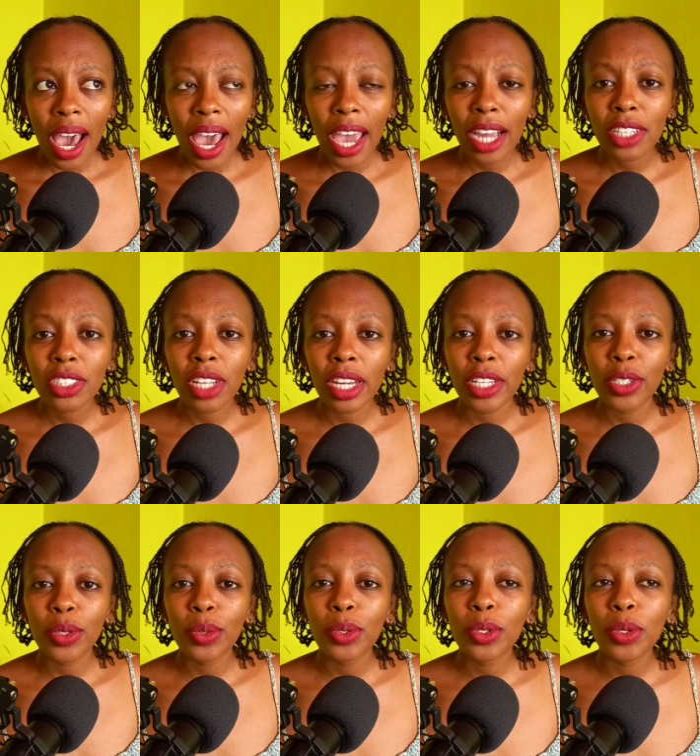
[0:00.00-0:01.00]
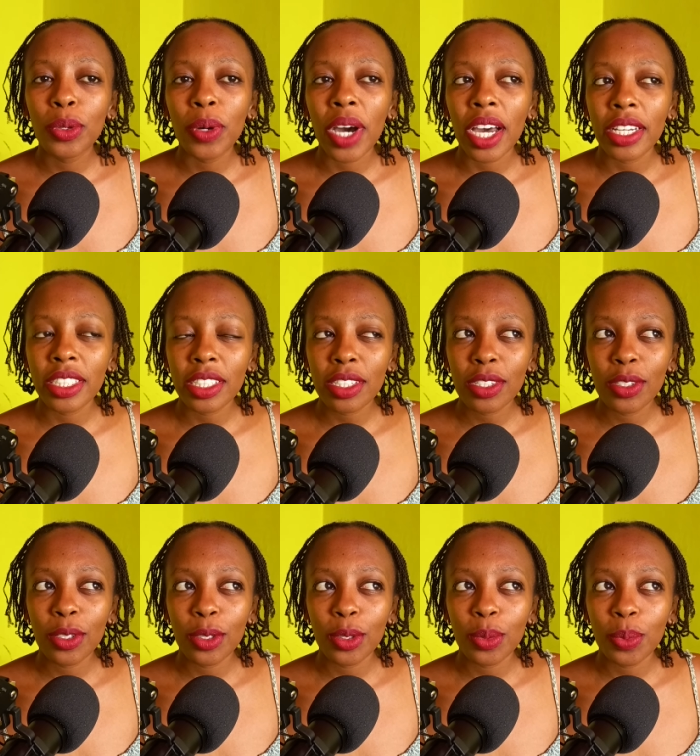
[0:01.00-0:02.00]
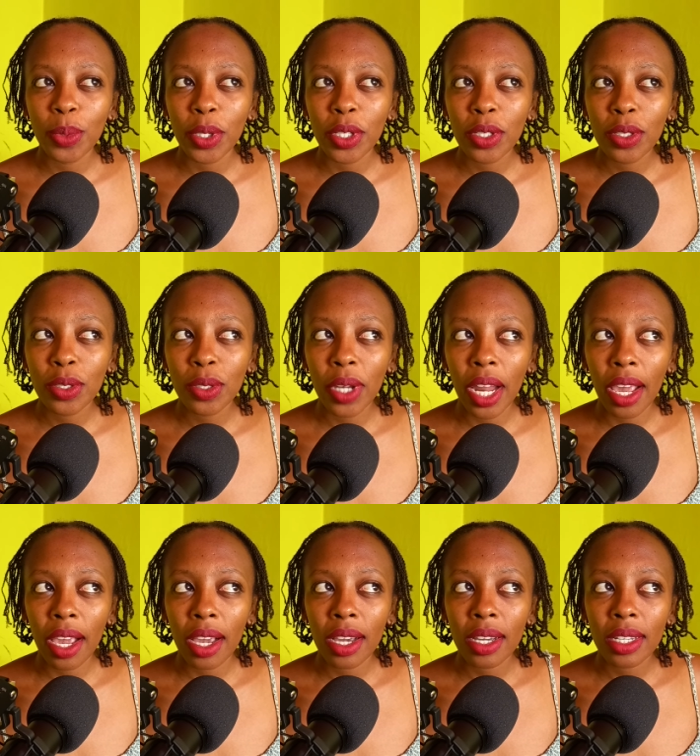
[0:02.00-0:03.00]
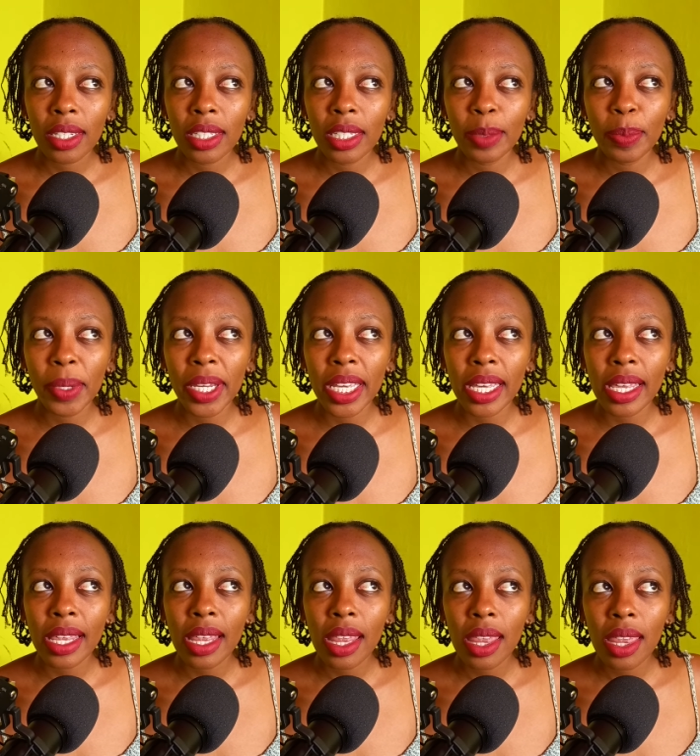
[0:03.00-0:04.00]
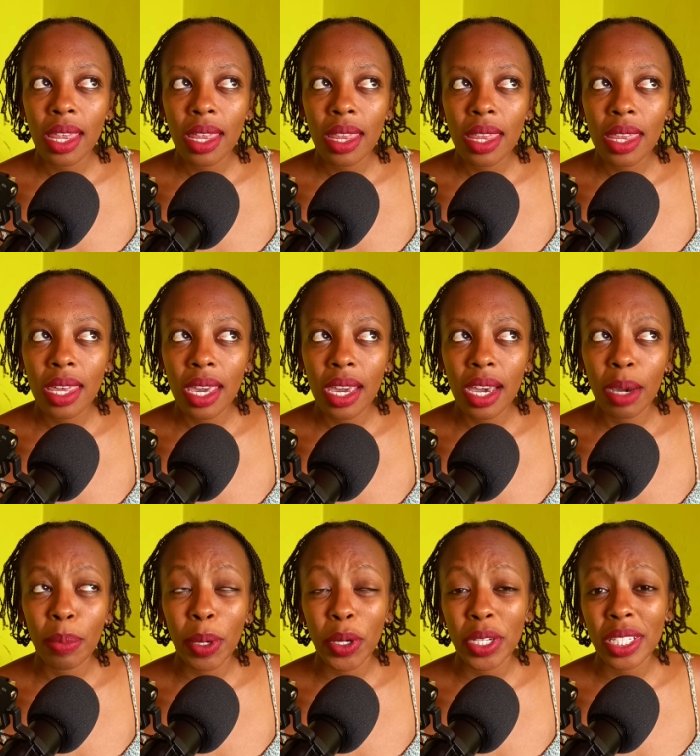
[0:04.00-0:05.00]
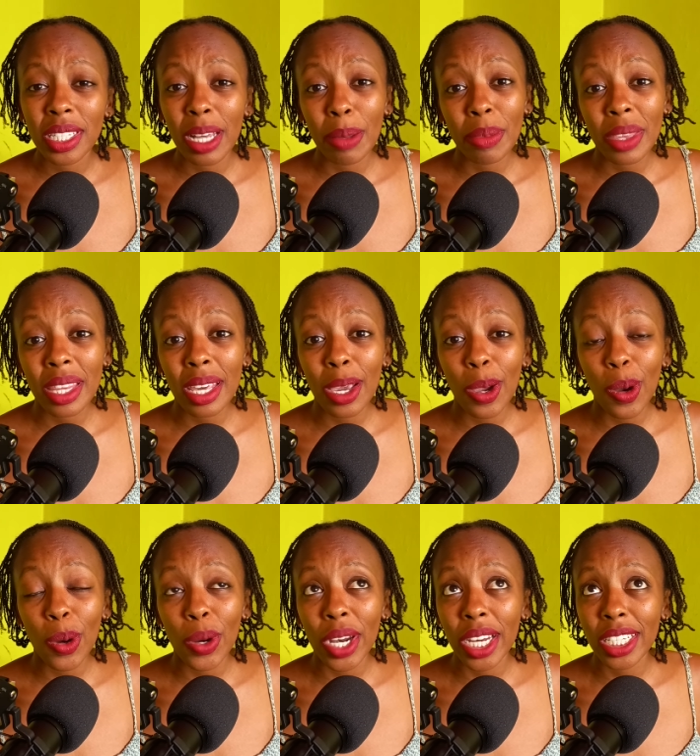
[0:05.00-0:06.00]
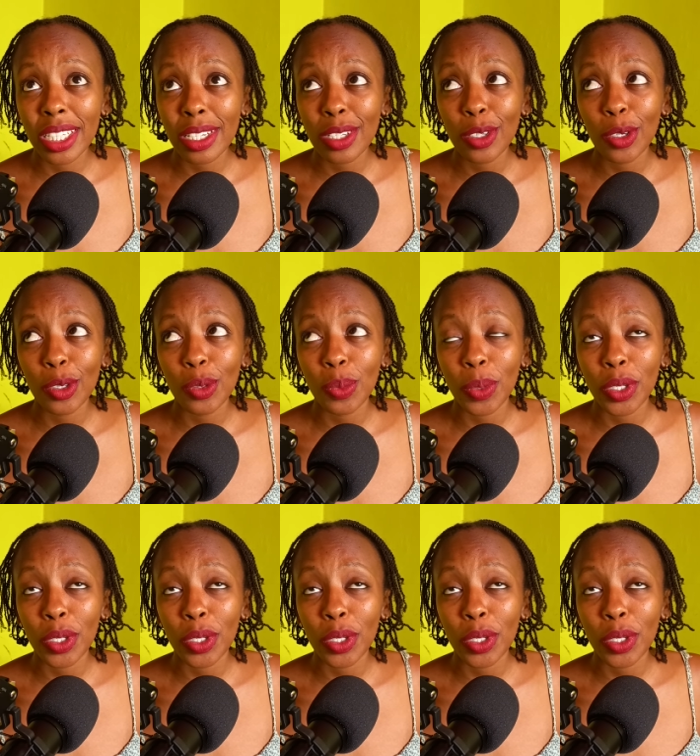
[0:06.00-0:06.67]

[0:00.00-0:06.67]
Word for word: I actually do know. I just don't want to like deeply think about something, or I just don't